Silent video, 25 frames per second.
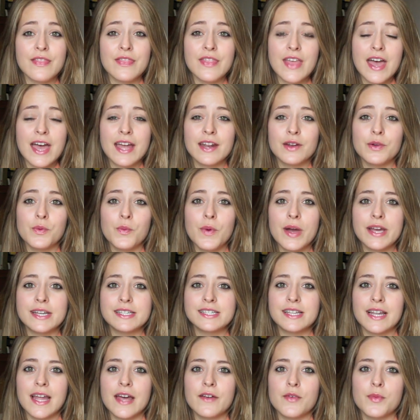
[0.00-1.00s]
and then
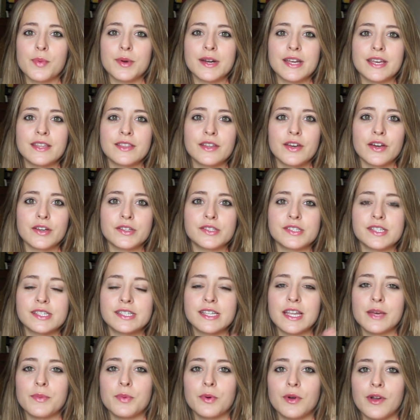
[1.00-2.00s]
wait till everybody either goes to
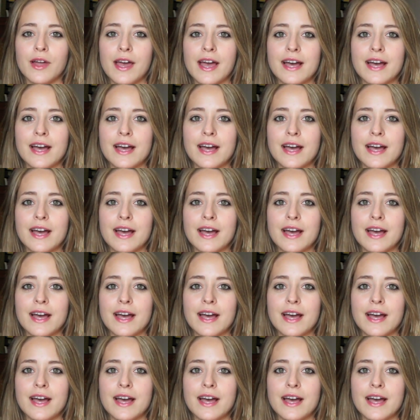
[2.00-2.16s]
sleep or